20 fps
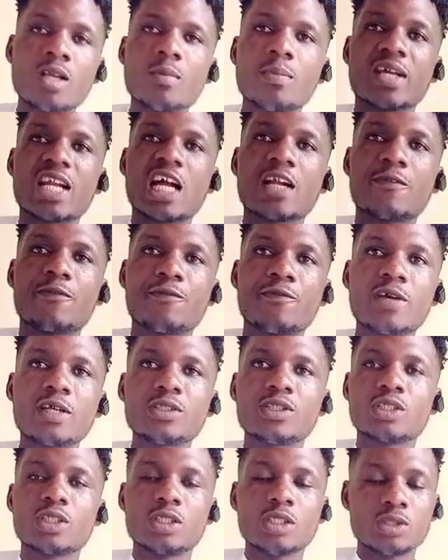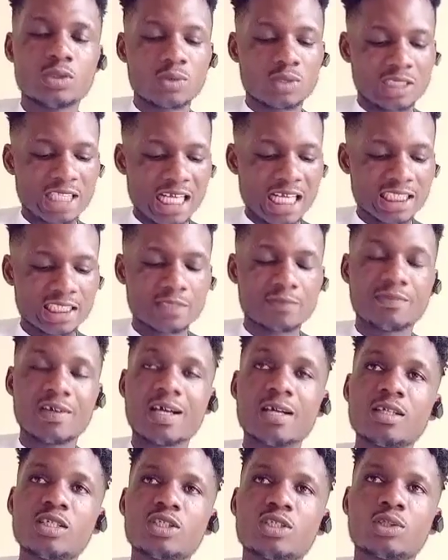But at first you need to start it
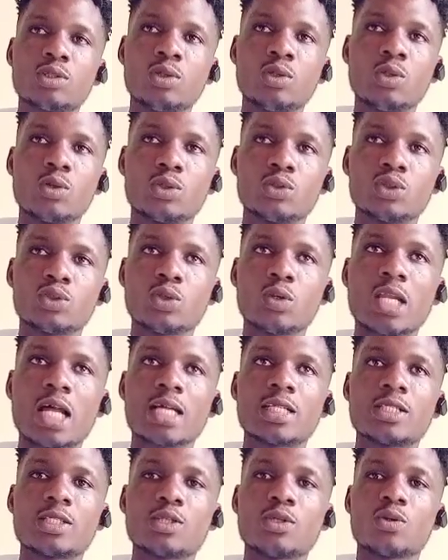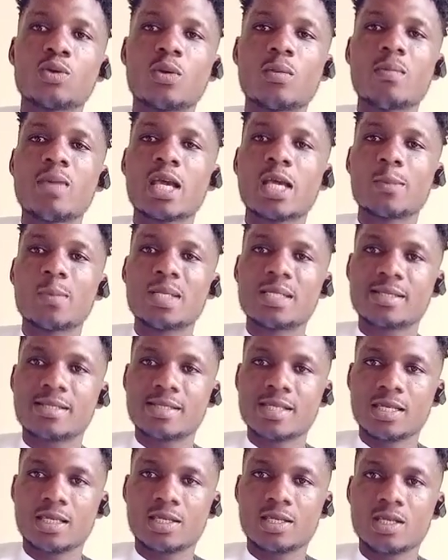very slow so that you don't make
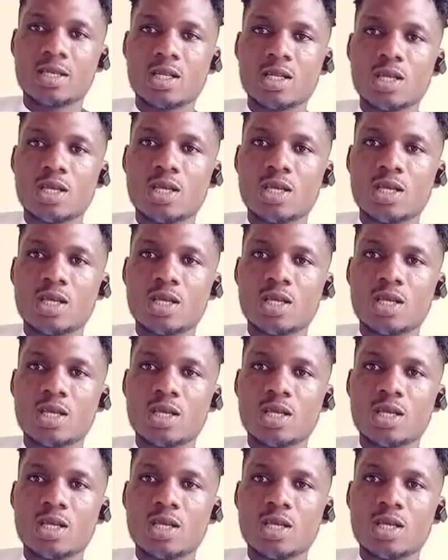mistake.